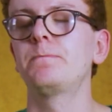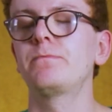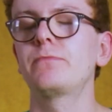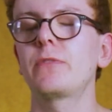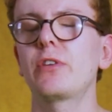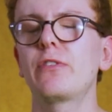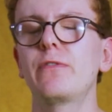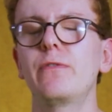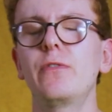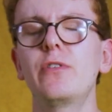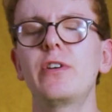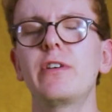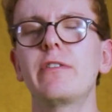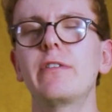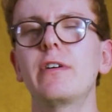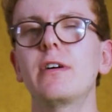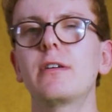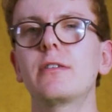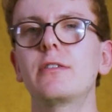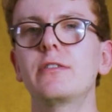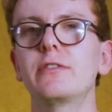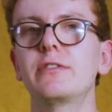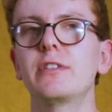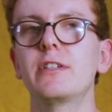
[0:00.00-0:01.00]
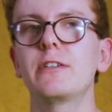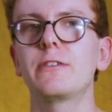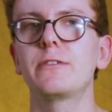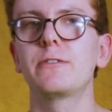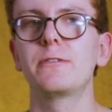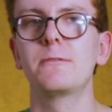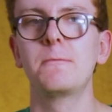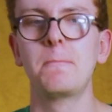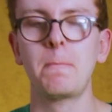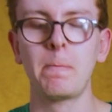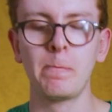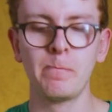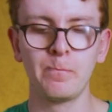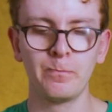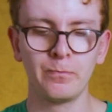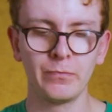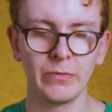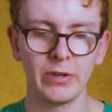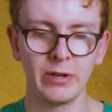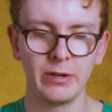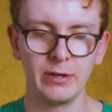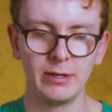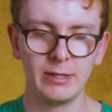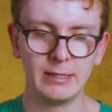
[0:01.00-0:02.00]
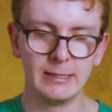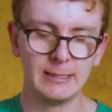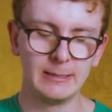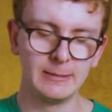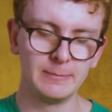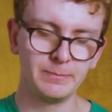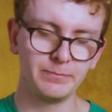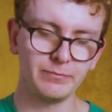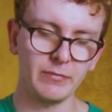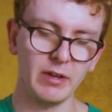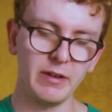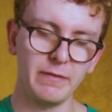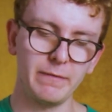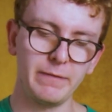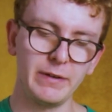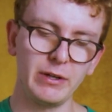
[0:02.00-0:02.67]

It's funny that, because it